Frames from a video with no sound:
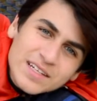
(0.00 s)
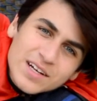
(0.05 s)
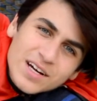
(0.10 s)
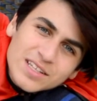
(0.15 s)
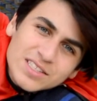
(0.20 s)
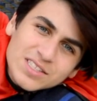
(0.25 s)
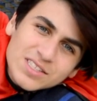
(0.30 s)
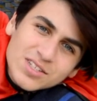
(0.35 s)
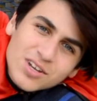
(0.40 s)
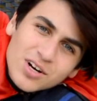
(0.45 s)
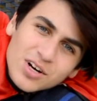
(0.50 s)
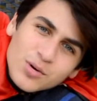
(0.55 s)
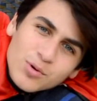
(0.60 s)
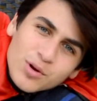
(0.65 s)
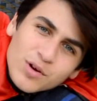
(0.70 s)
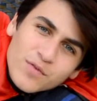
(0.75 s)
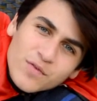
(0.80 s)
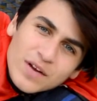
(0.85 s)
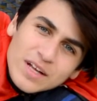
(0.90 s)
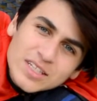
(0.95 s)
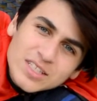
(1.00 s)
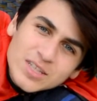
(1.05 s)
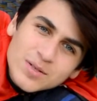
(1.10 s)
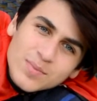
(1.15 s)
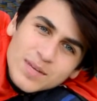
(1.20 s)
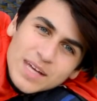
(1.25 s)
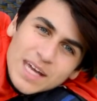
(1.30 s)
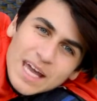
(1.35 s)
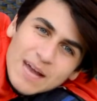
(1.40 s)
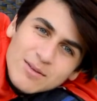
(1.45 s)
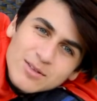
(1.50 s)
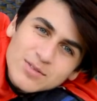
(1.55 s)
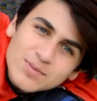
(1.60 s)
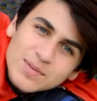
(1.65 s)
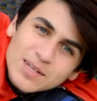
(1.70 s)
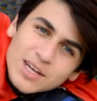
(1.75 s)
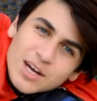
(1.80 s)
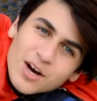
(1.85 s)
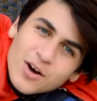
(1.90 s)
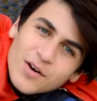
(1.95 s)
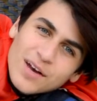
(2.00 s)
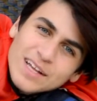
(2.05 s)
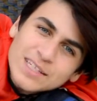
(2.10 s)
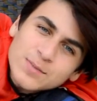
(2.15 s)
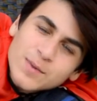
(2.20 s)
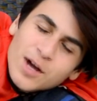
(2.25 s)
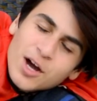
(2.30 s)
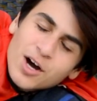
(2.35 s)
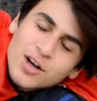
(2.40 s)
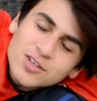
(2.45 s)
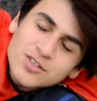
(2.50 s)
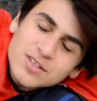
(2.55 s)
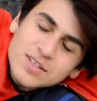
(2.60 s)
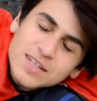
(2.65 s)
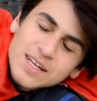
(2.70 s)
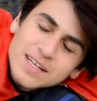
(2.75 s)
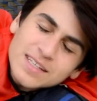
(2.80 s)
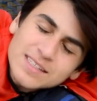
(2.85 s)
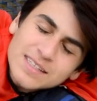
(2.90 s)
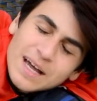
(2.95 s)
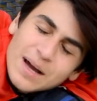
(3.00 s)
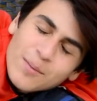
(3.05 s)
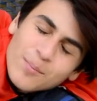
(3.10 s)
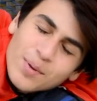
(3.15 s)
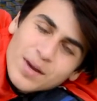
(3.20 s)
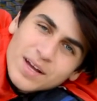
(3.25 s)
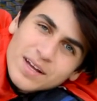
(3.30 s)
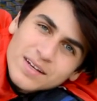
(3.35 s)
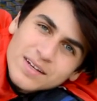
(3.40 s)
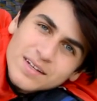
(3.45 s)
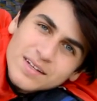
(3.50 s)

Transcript: and I started what eventually became to be known as my 100 Days campaign.